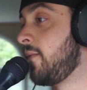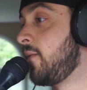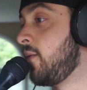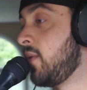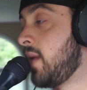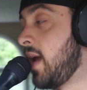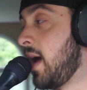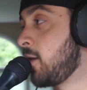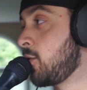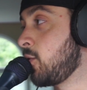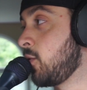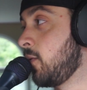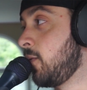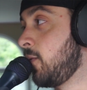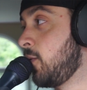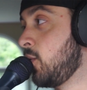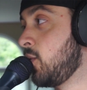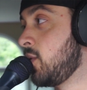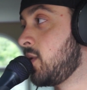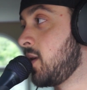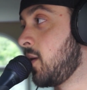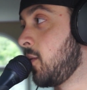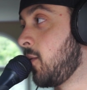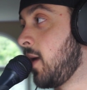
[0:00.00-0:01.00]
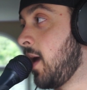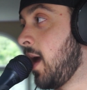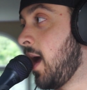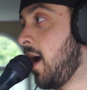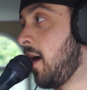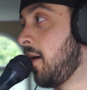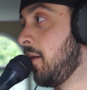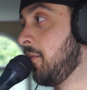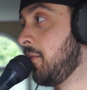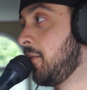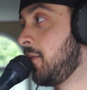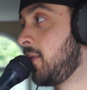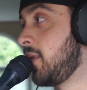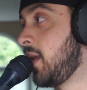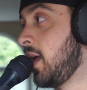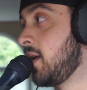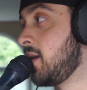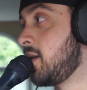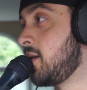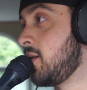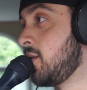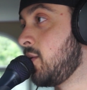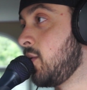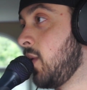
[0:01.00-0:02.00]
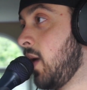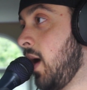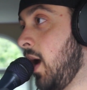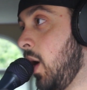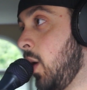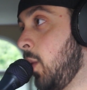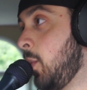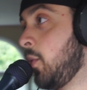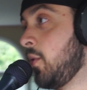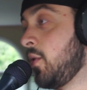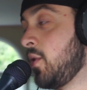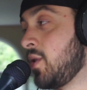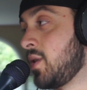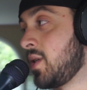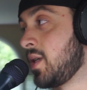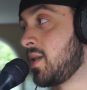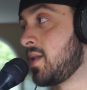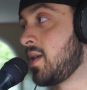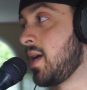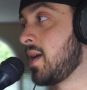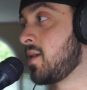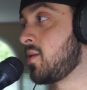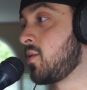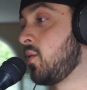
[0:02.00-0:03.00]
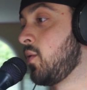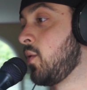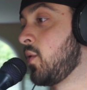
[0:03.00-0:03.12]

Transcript: natural foods that we have to help with your testosterone.